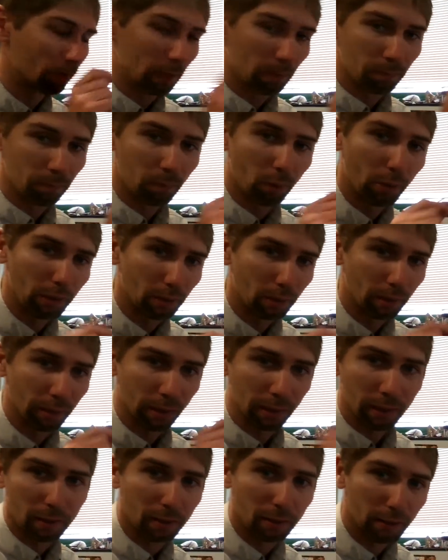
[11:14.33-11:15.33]
and point and click
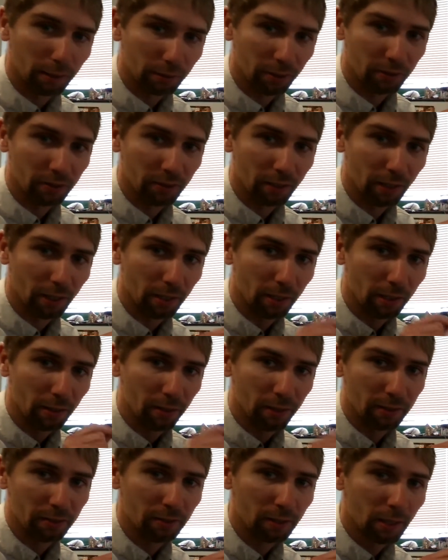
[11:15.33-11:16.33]
in areas and say that
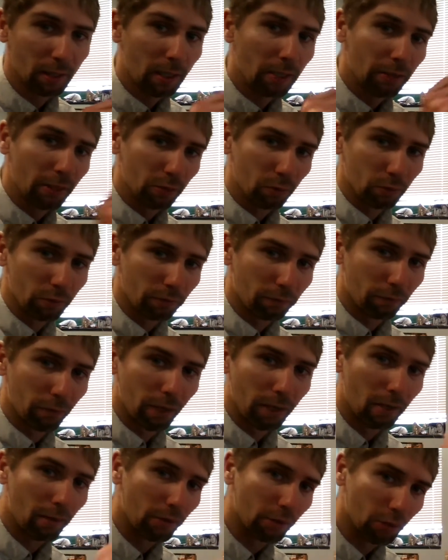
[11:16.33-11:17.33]
this was a
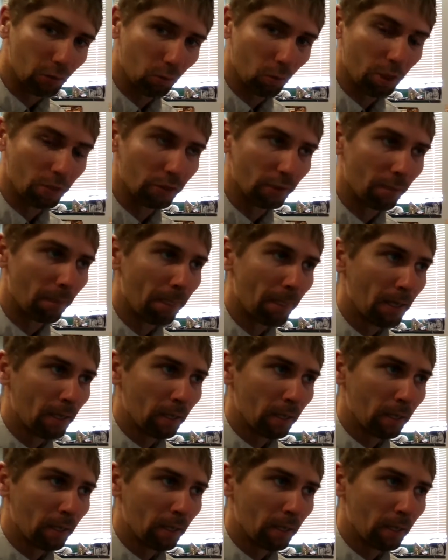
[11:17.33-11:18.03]
fire, this wasn't,